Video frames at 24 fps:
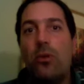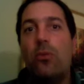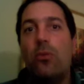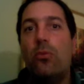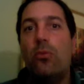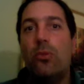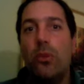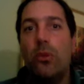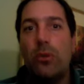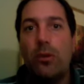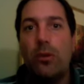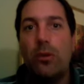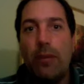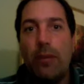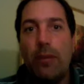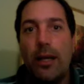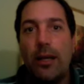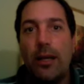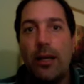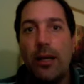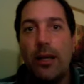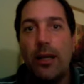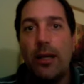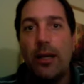
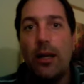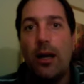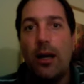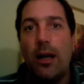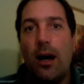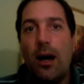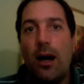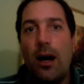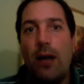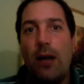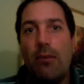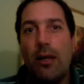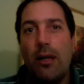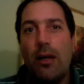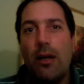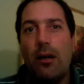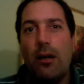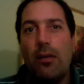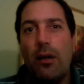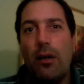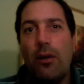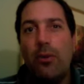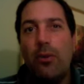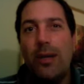rule-making. And
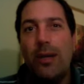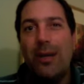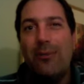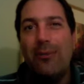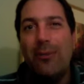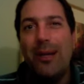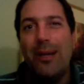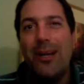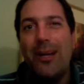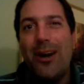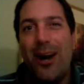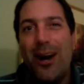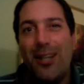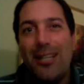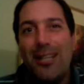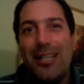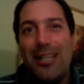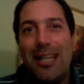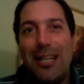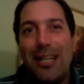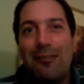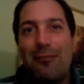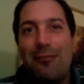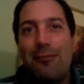although we call it
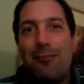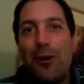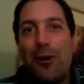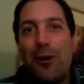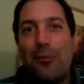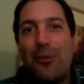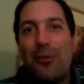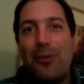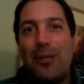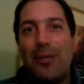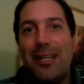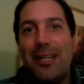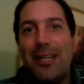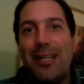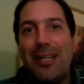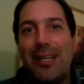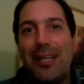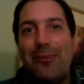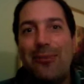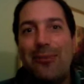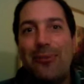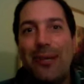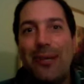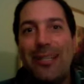informal,
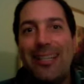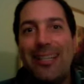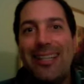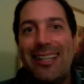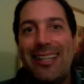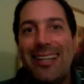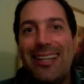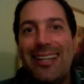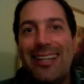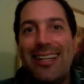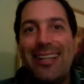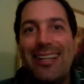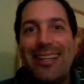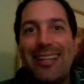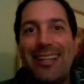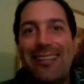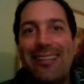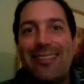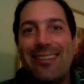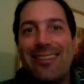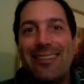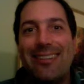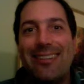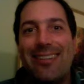it really
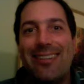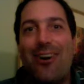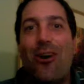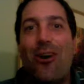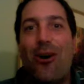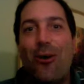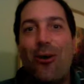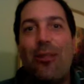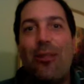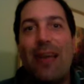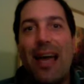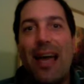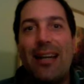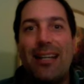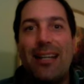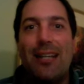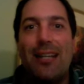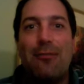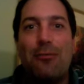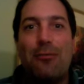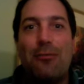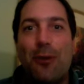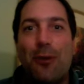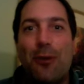isn't all that
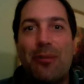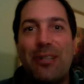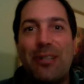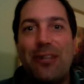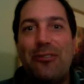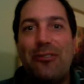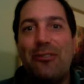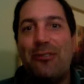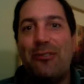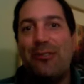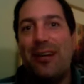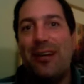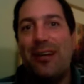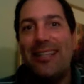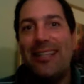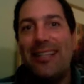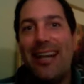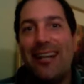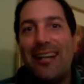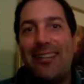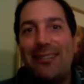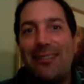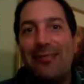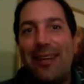informal, as you'll find
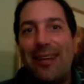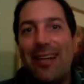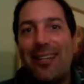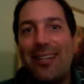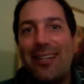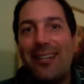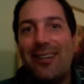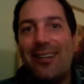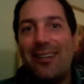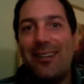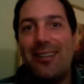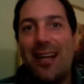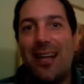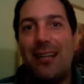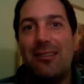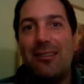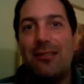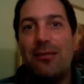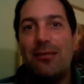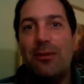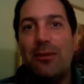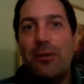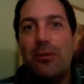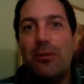out. In fact, there are lots
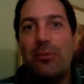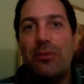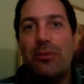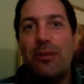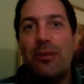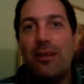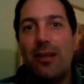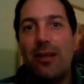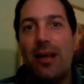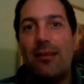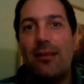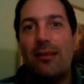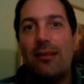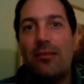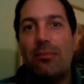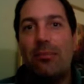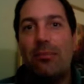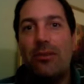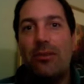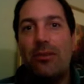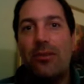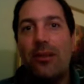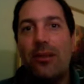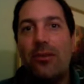of hoops and lots of
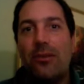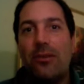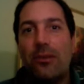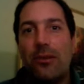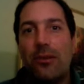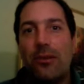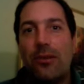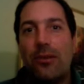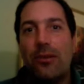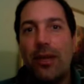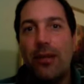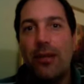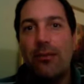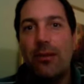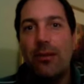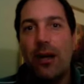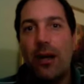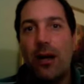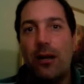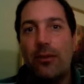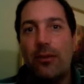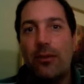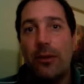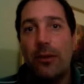procedural
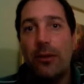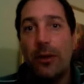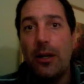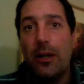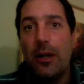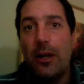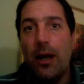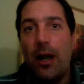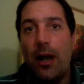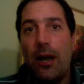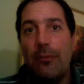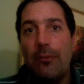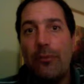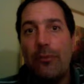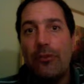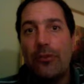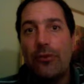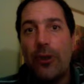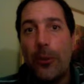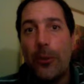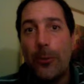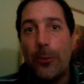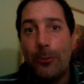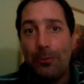safeguards.
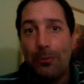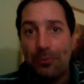So,